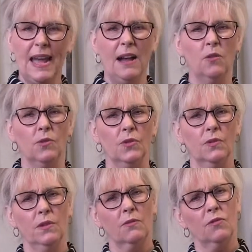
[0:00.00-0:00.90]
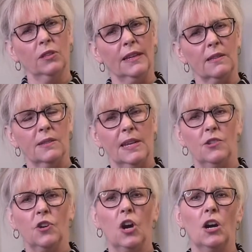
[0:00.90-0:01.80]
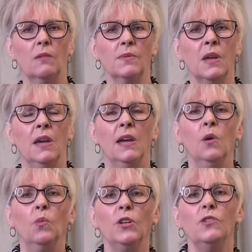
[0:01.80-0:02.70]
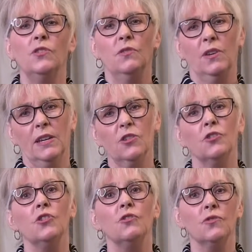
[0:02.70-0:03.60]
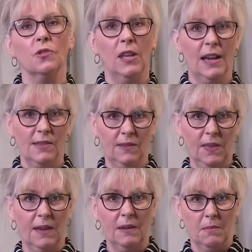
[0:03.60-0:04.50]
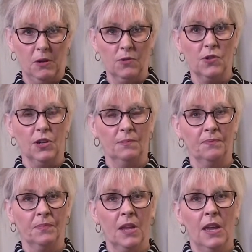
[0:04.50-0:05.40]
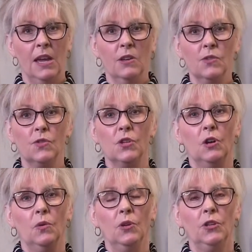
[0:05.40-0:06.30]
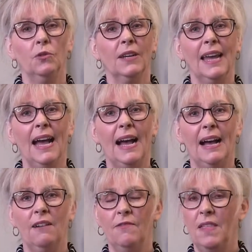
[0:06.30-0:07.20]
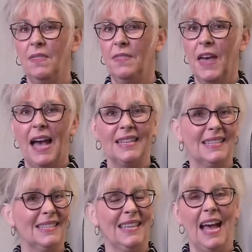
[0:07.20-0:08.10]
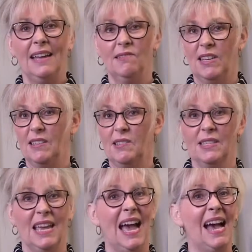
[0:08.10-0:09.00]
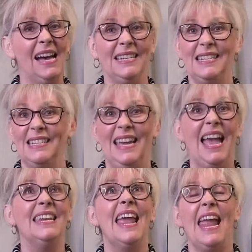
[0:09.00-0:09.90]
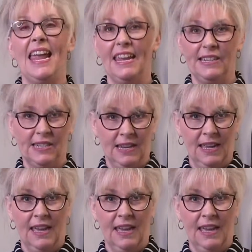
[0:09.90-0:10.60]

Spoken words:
out, really extend your arms, what you're doing is you're neutralizing that emotion. So you can have that sadness at an 8.